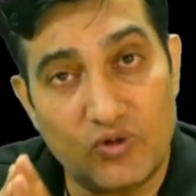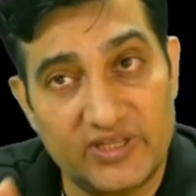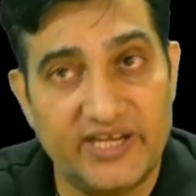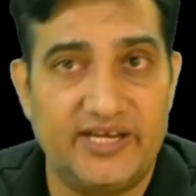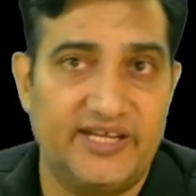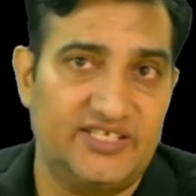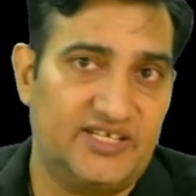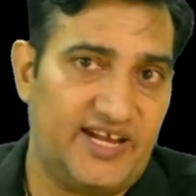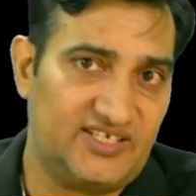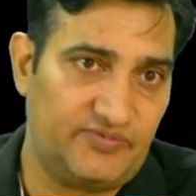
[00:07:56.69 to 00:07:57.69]

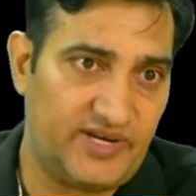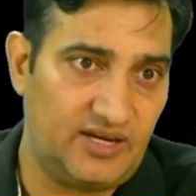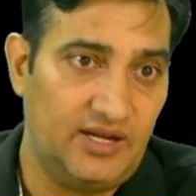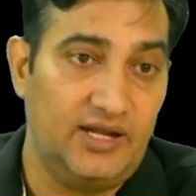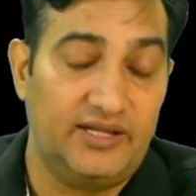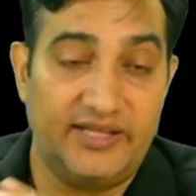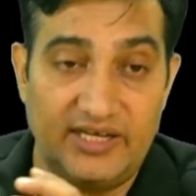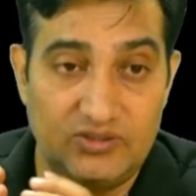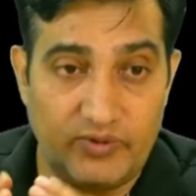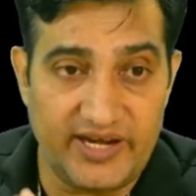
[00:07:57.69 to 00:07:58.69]
authentication as well.
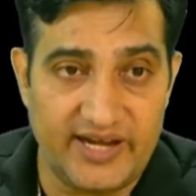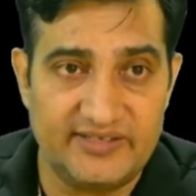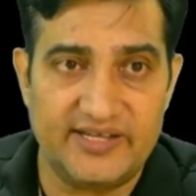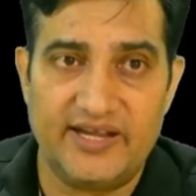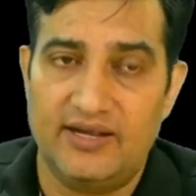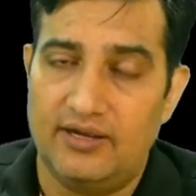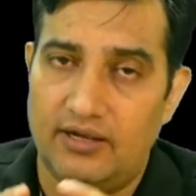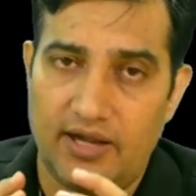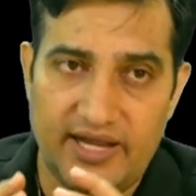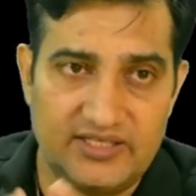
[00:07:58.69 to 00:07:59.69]
That is why I say
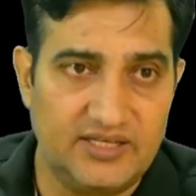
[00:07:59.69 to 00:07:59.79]
hashing